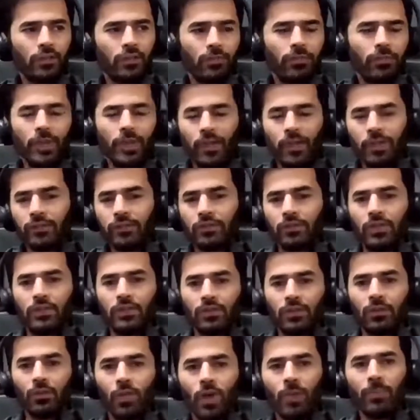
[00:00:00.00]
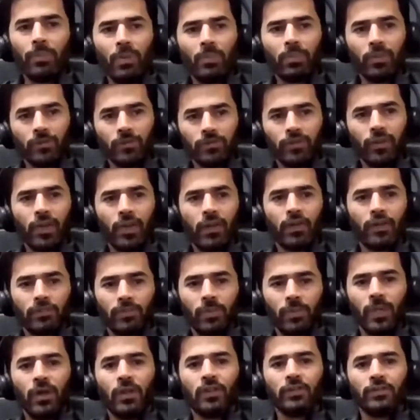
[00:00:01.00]
the biggest reason why people fail
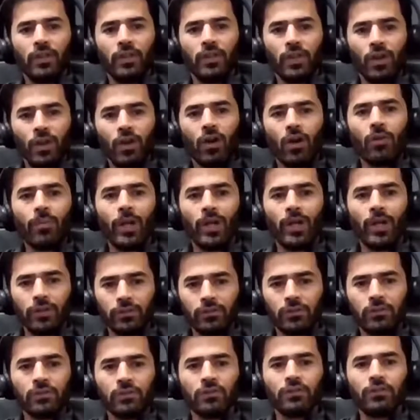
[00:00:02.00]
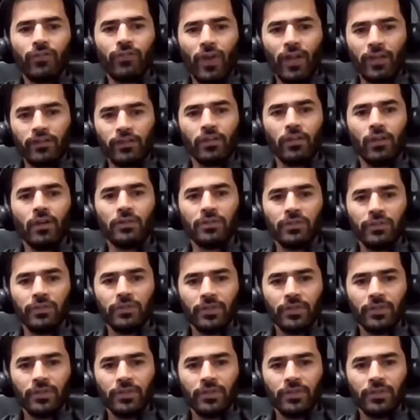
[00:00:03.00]
is because they cannot make decisions fast enough,